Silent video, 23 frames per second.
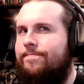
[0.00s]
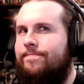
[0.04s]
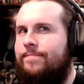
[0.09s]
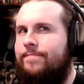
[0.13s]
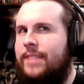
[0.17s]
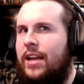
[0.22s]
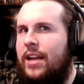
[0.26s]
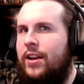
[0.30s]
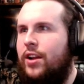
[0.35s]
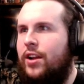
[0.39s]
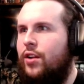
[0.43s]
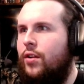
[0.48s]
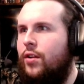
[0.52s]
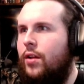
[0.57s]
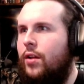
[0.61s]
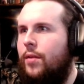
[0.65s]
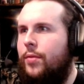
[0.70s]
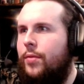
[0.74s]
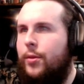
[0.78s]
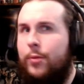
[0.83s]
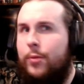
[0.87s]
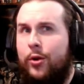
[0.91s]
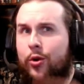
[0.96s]
Down here,
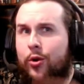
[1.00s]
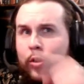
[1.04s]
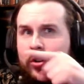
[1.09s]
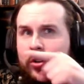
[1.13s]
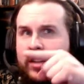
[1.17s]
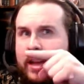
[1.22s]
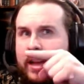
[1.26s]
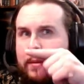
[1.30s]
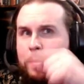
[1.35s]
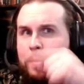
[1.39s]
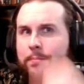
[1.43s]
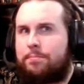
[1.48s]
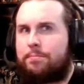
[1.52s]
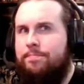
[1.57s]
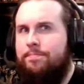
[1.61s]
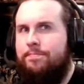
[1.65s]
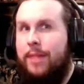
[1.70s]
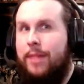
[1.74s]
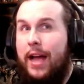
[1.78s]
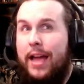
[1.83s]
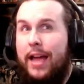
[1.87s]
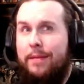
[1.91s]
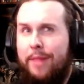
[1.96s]
the recruiter table,
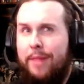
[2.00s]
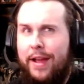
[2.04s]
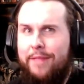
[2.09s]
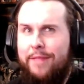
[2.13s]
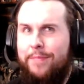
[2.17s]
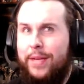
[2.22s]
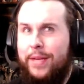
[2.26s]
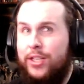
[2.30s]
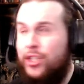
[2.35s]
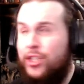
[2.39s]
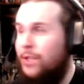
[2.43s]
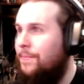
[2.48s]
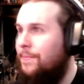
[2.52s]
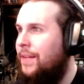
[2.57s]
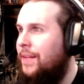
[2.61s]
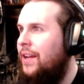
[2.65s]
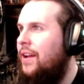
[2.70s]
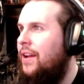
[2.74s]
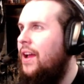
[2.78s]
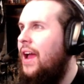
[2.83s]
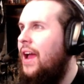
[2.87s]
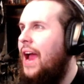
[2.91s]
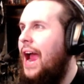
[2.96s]
behind my picture,
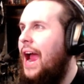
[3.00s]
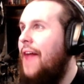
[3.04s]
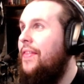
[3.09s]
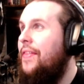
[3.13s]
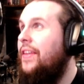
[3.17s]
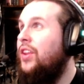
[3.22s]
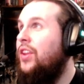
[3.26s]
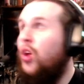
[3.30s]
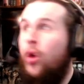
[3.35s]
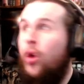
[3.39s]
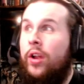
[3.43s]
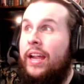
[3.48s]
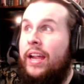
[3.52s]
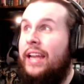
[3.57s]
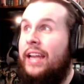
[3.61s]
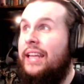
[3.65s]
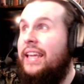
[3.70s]
and then go to any